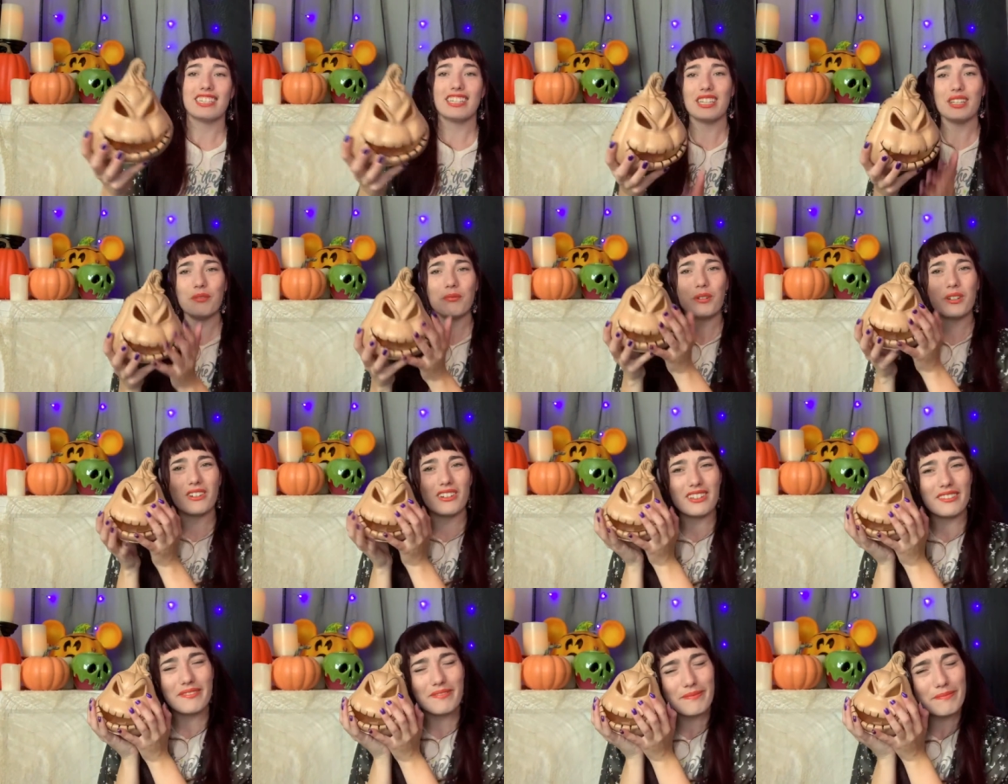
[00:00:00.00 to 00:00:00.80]
he
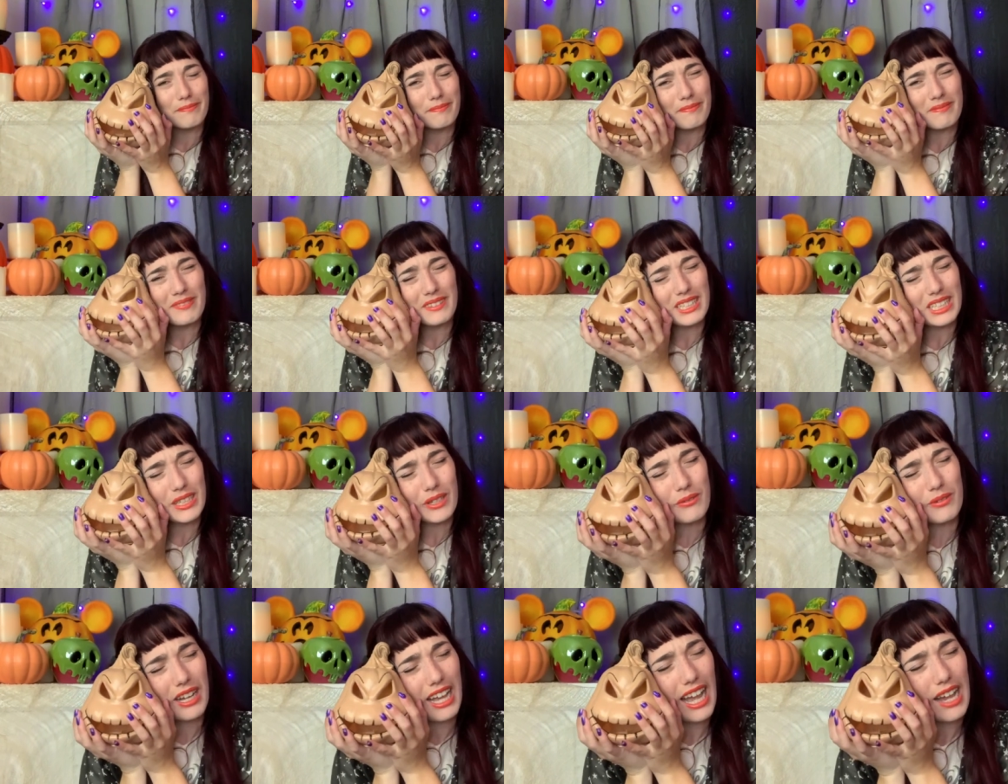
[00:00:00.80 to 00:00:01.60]
will
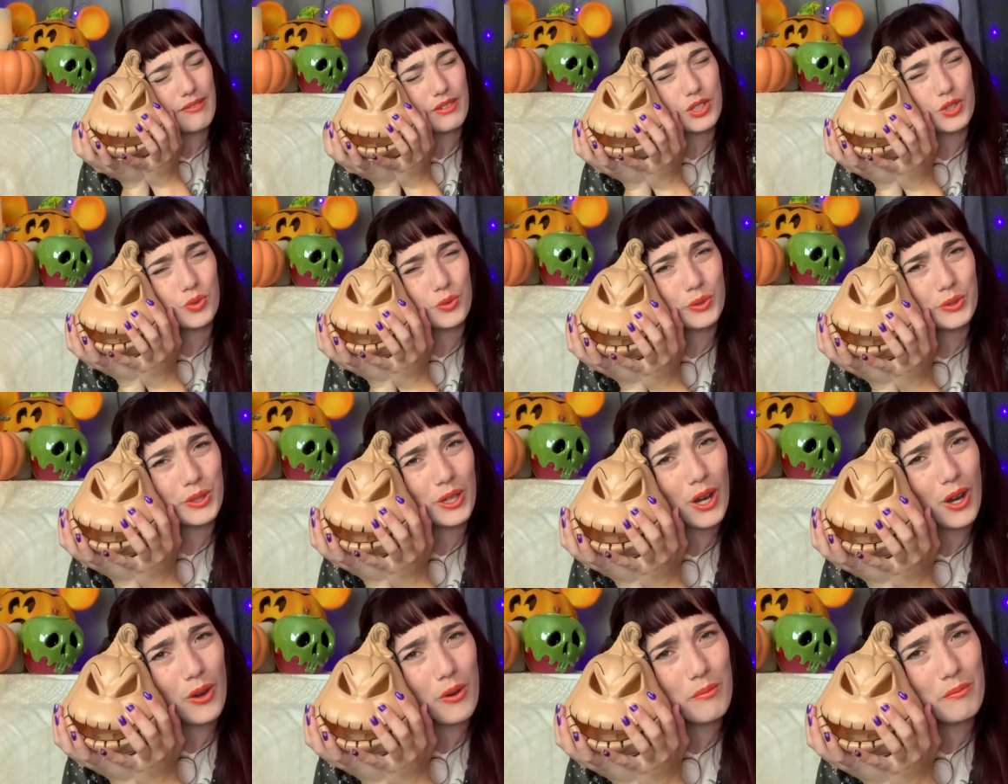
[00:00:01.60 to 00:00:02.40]
have a true
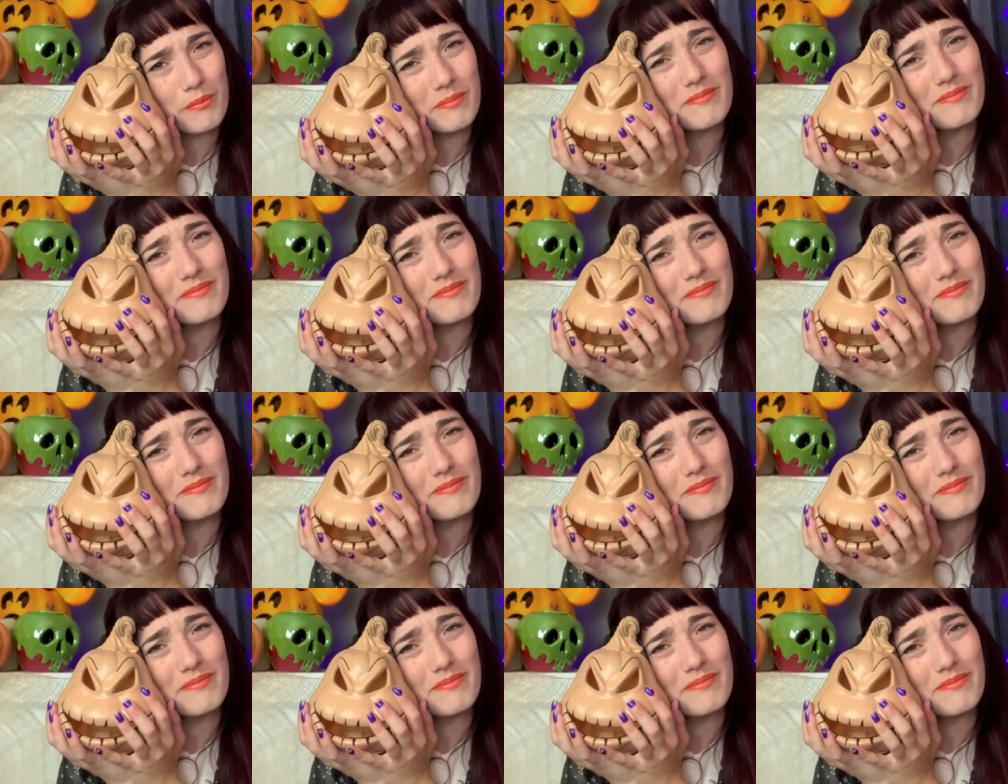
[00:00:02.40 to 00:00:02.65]
home.